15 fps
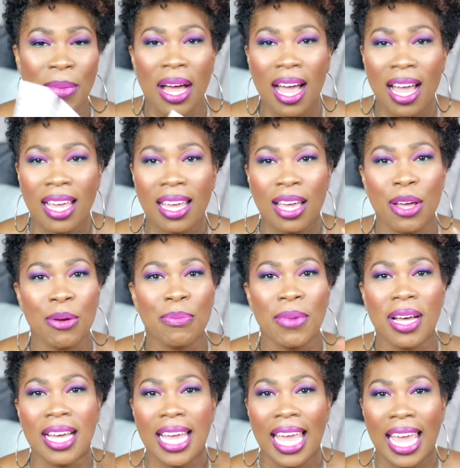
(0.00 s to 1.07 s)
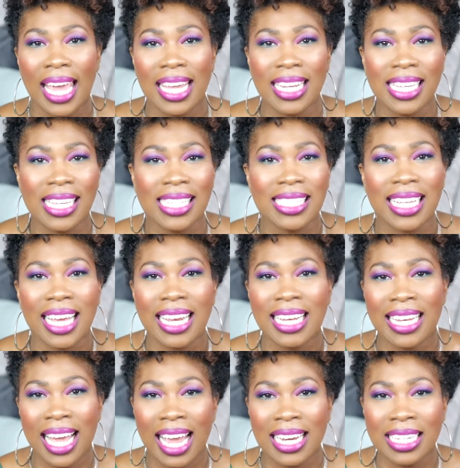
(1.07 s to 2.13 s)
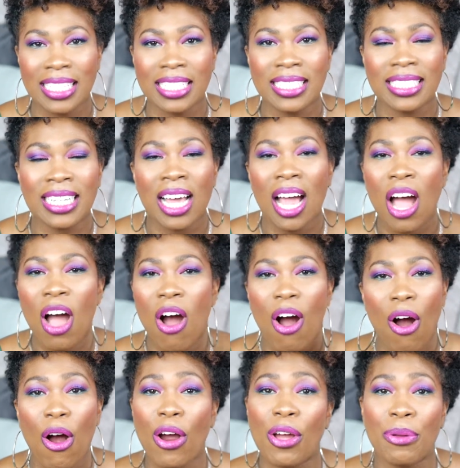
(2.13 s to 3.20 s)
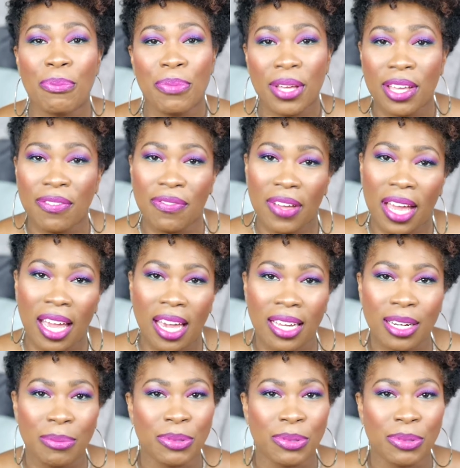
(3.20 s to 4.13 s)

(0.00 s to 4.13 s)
I am a 80s and 90s R&B fan.